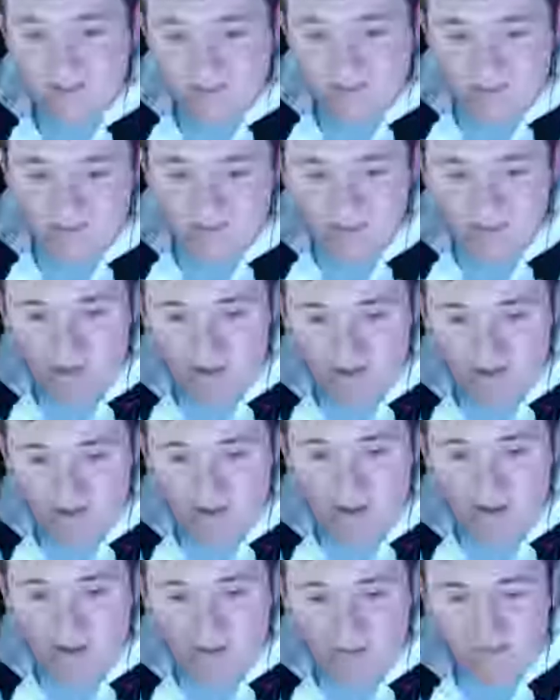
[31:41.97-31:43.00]
If it means you
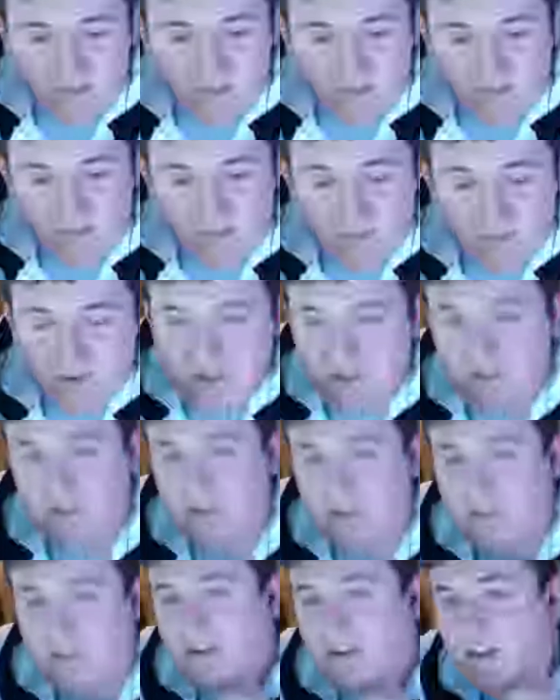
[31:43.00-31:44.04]
get a CNC machine
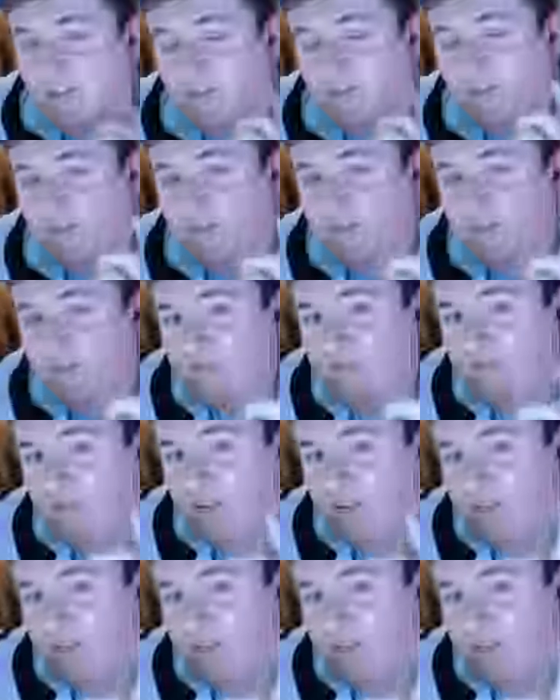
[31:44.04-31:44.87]
and you get to